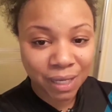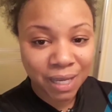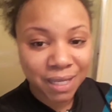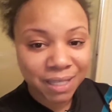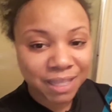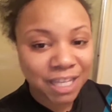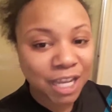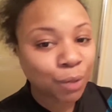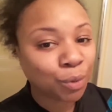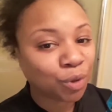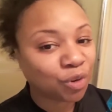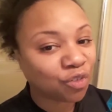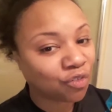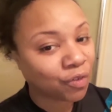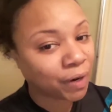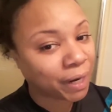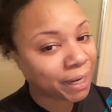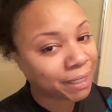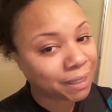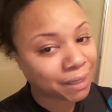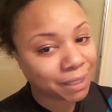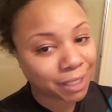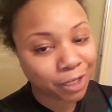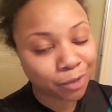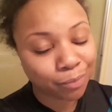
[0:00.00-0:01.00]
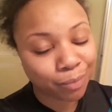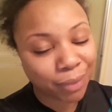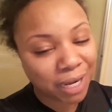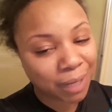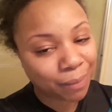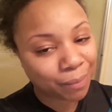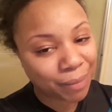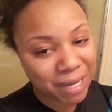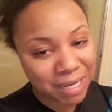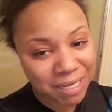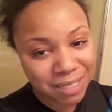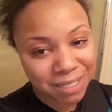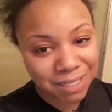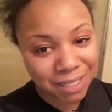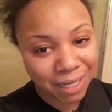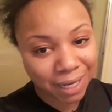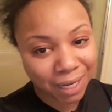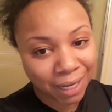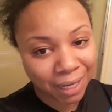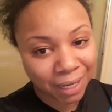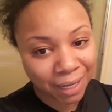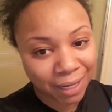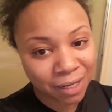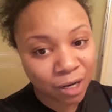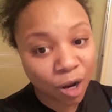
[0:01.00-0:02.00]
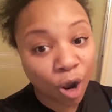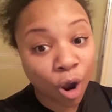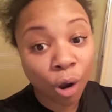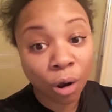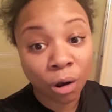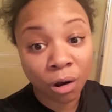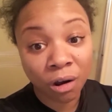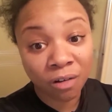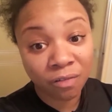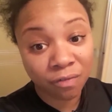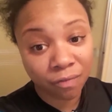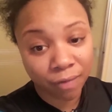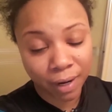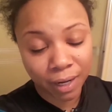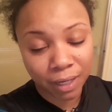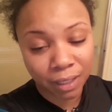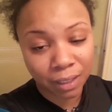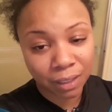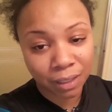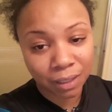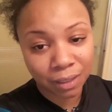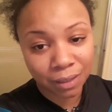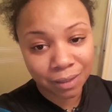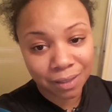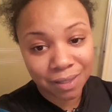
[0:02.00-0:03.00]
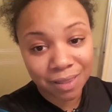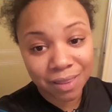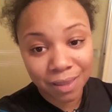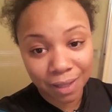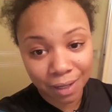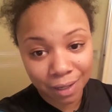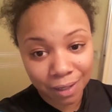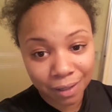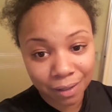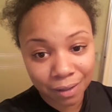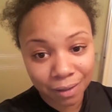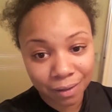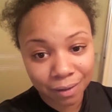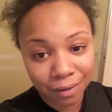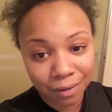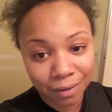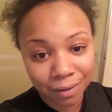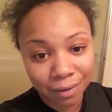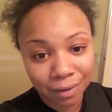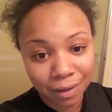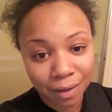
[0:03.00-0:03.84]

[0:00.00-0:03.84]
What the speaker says: they were right there by my side, already there.